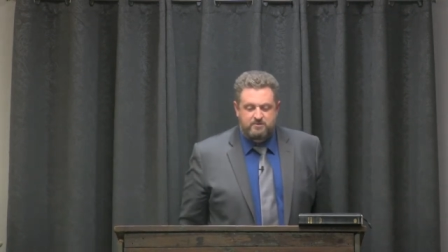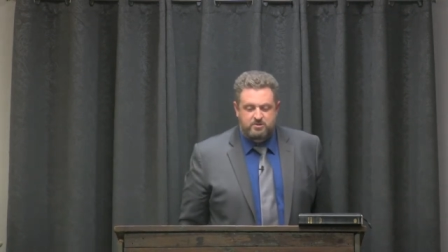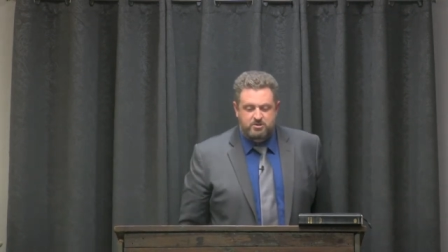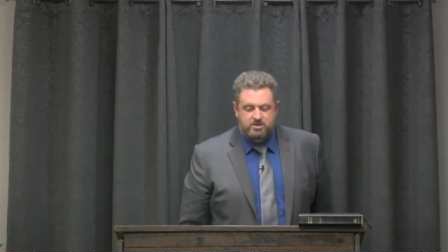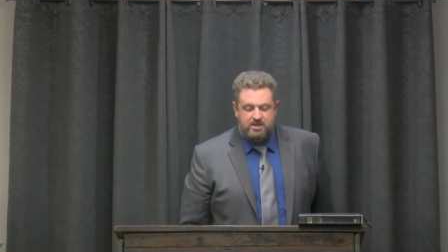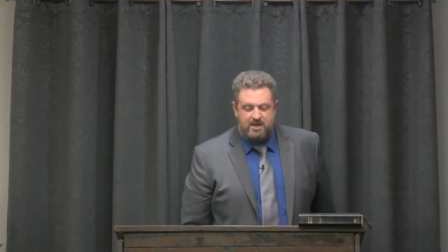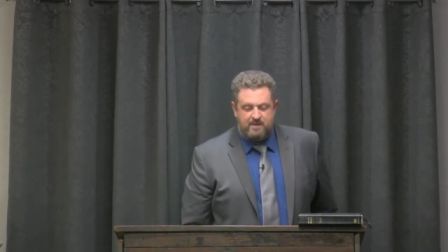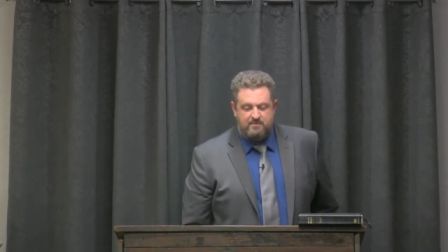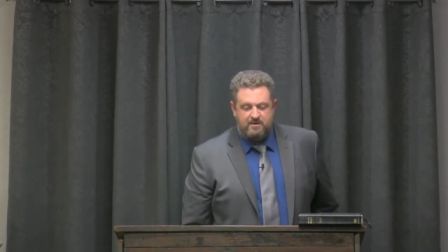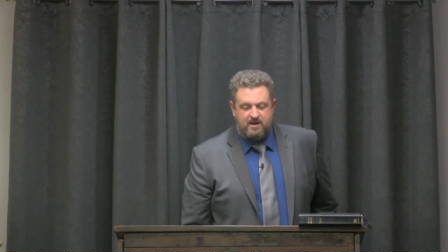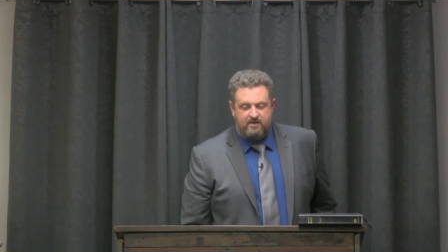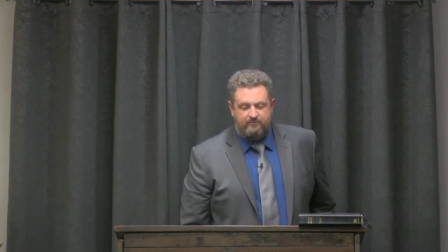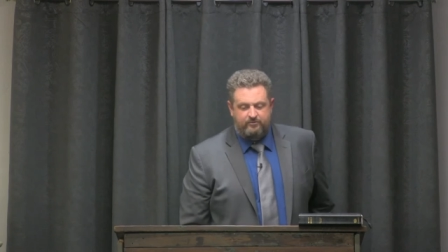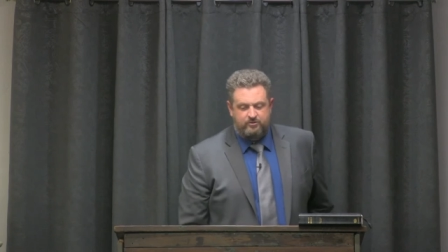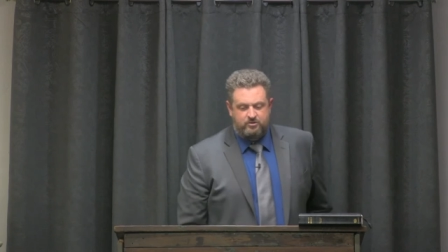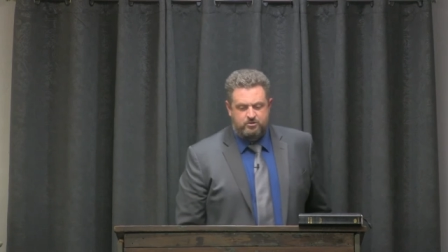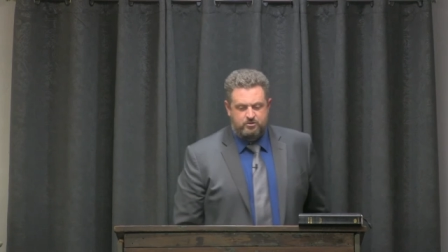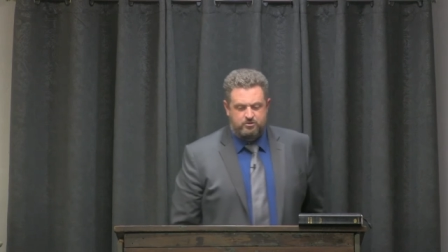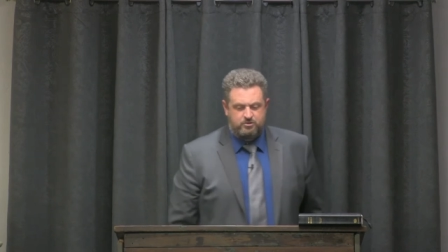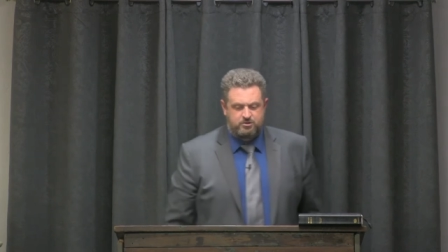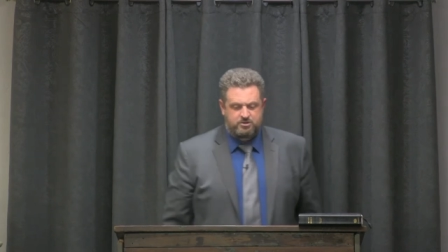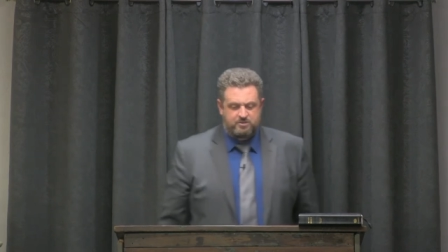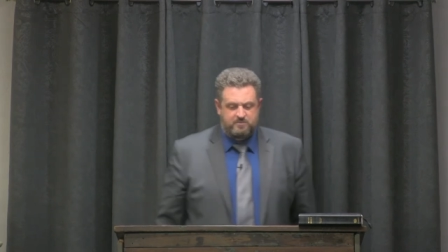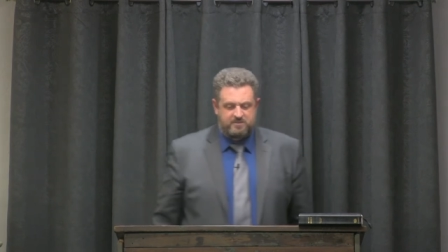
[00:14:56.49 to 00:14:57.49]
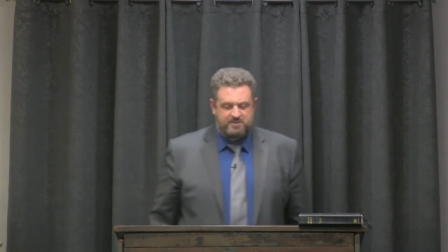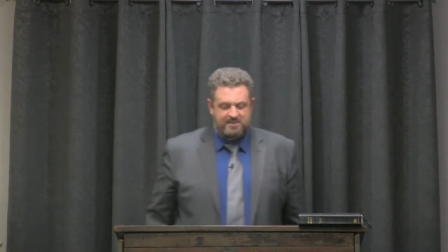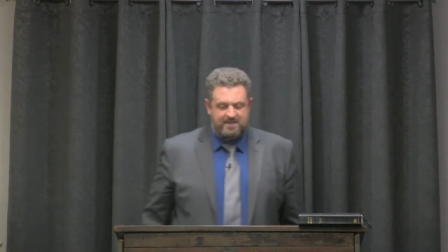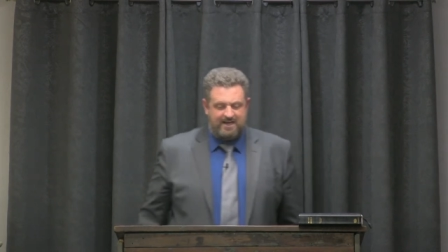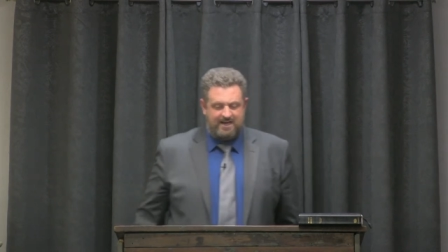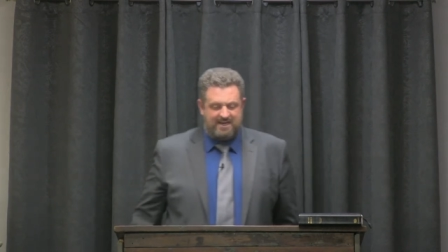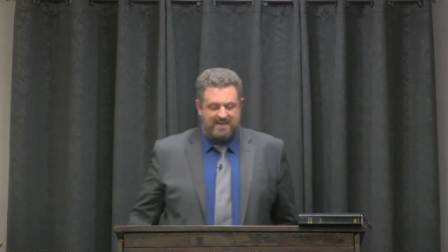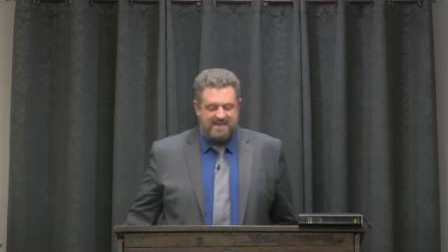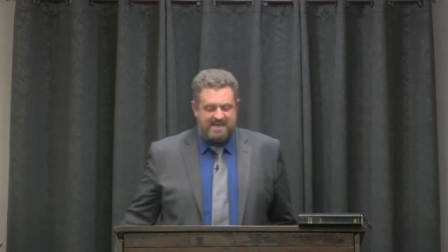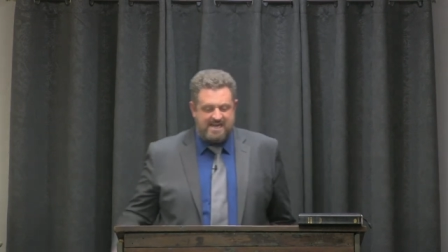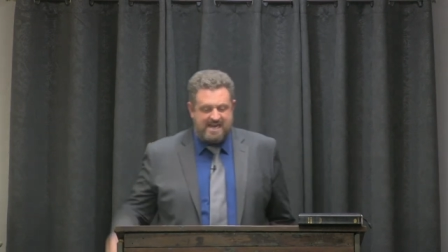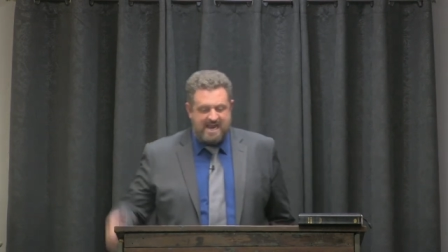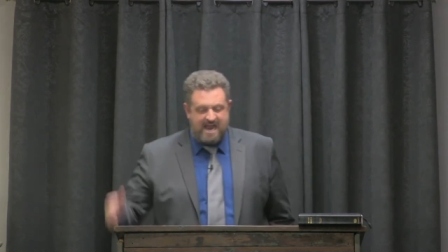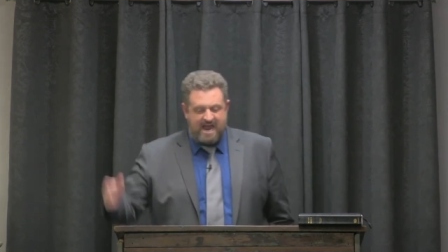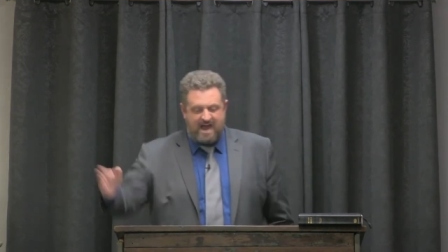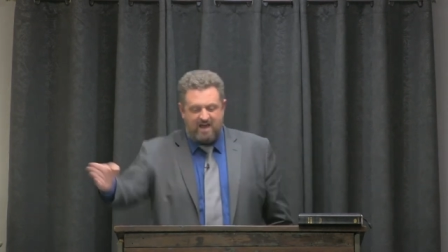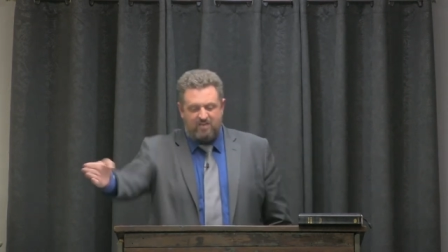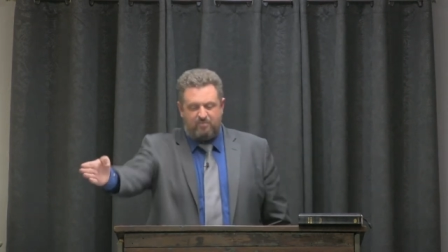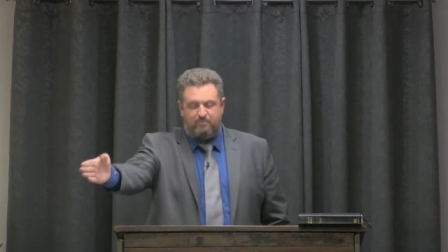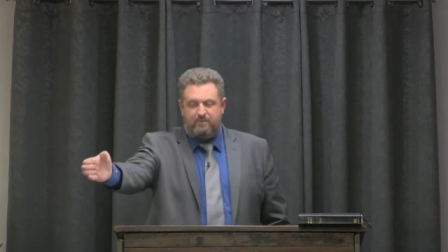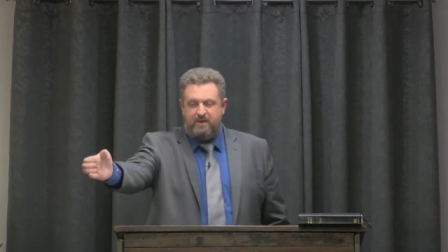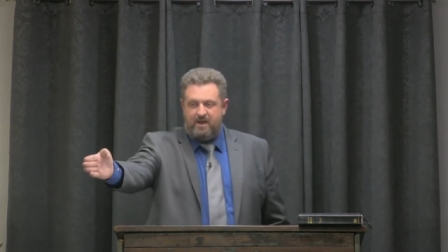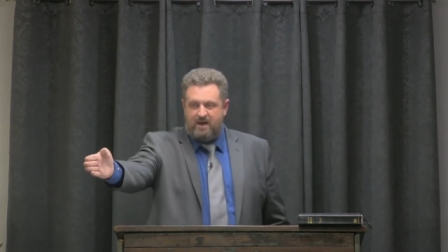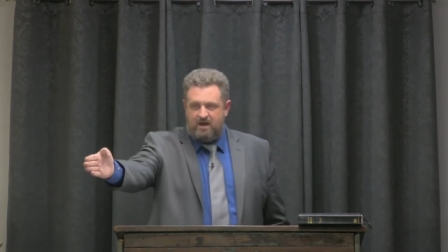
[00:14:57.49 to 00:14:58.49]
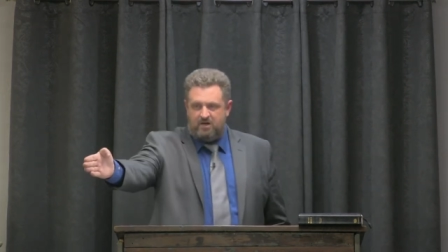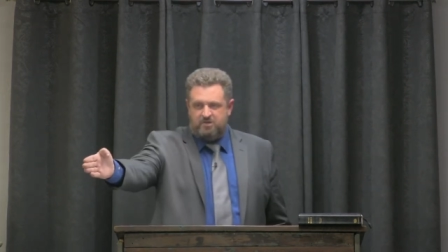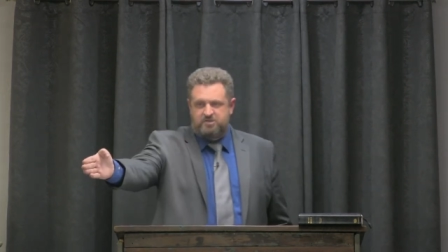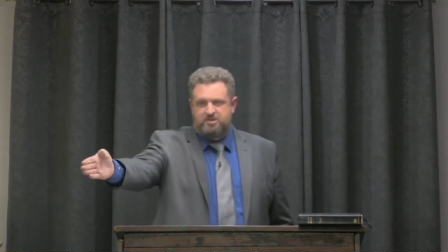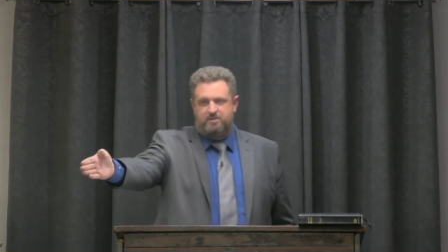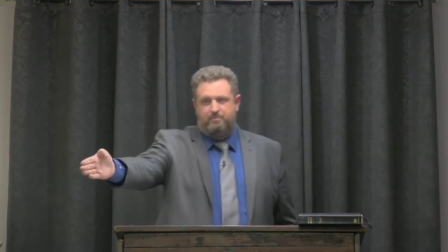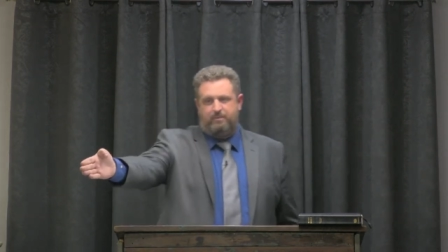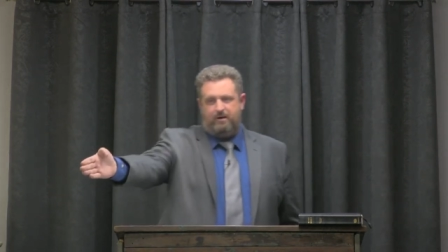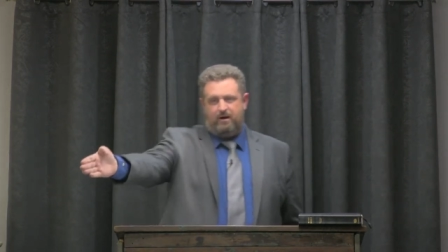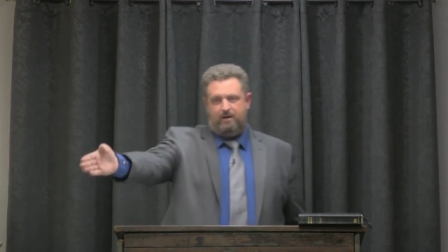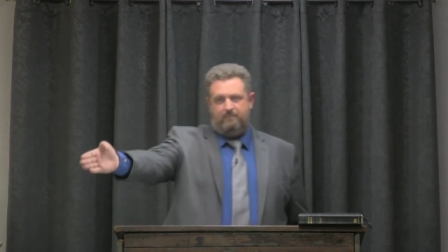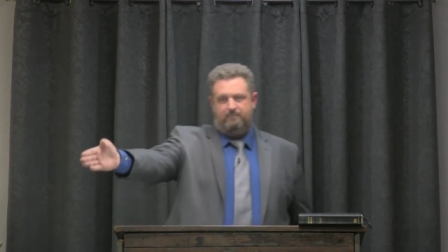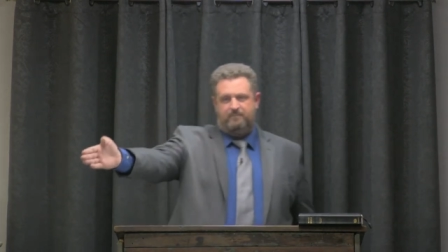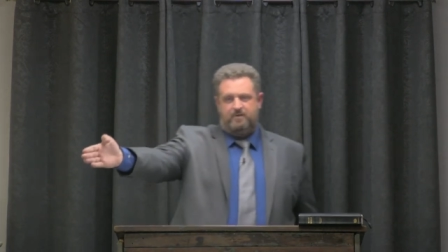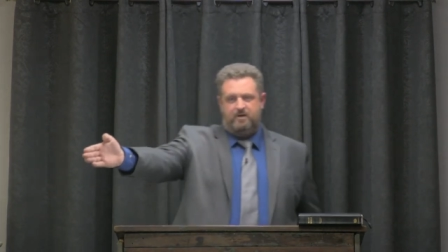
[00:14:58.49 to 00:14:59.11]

which came down from Jerusalem said, He hath Beelzebub.